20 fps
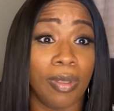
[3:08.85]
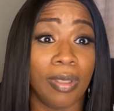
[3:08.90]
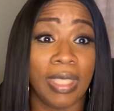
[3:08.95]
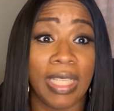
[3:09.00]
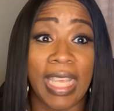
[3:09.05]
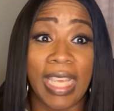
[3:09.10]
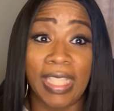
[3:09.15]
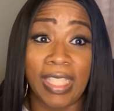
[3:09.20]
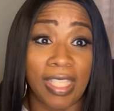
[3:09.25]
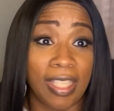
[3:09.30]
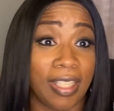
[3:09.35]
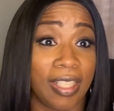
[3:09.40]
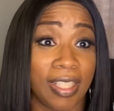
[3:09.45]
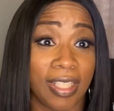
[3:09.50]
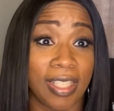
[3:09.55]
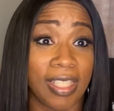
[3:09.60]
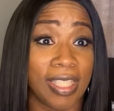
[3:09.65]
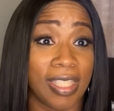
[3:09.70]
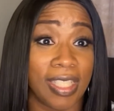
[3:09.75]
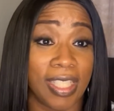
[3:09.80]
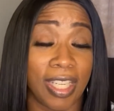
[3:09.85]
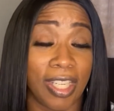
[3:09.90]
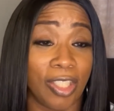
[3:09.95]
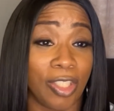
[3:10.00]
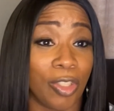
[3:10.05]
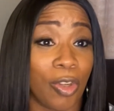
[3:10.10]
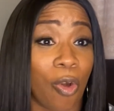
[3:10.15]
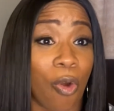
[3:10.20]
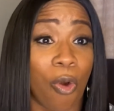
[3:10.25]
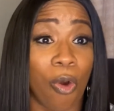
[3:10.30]
is it a good decision
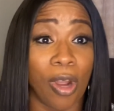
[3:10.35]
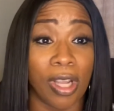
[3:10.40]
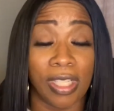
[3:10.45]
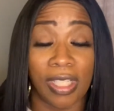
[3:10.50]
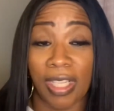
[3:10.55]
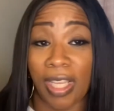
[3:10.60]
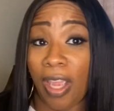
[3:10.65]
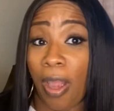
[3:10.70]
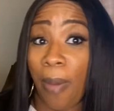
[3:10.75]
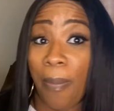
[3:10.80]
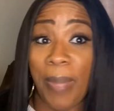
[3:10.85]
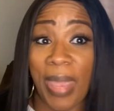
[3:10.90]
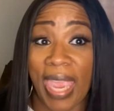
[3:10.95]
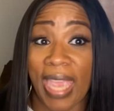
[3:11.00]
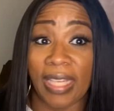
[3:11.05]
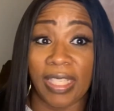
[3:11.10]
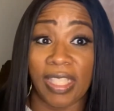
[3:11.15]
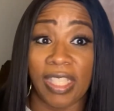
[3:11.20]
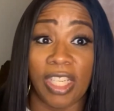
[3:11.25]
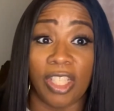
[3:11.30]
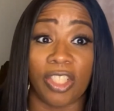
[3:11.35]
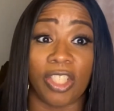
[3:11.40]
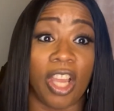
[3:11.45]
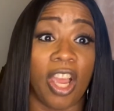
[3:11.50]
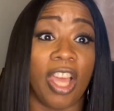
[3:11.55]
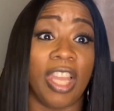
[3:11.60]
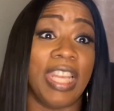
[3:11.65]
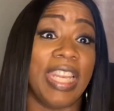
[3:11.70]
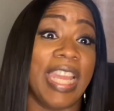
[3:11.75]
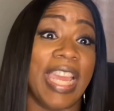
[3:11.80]
or it's a bad decision,
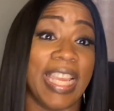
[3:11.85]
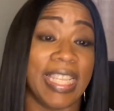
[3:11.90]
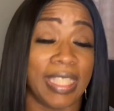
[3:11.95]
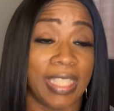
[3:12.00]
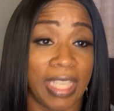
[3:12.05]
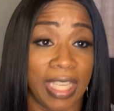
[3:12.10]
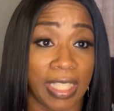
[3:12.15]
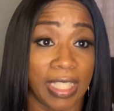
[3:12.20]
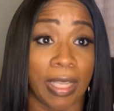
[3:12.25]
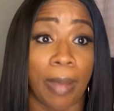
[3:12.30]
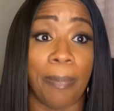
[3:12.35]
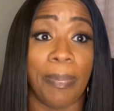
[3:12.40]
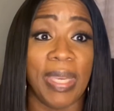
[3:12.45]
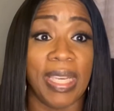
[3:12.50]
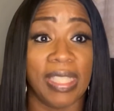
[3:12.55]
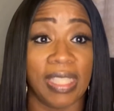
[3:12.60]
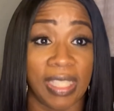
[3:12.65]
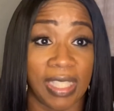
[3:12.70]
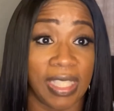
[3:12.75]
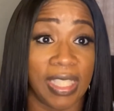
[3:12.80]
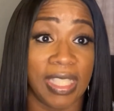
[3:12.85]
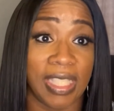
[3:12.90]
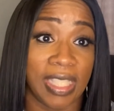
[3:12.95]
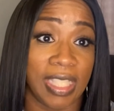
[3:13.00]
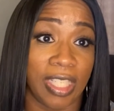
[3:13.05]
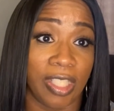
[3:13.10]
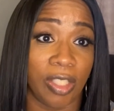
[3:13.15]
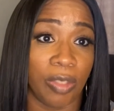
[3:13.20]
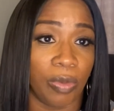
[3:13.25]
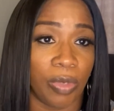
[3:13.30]
unless it's a business
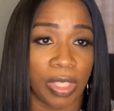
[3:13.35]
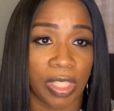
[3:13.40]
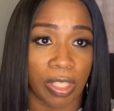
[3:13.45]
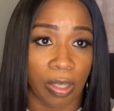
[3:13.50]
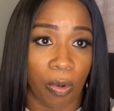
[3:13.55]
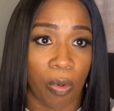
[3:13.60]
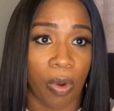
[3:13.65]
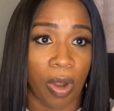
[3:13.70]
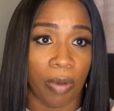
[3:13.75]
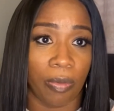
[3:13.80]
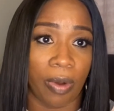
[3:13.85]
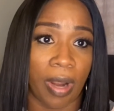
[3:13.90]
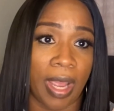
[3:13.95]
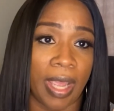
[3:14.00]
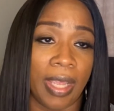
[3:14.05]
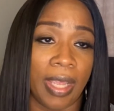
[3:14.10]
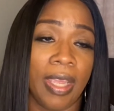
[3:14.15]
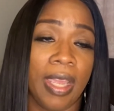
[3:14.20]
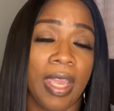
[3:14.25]
decision with someone, right?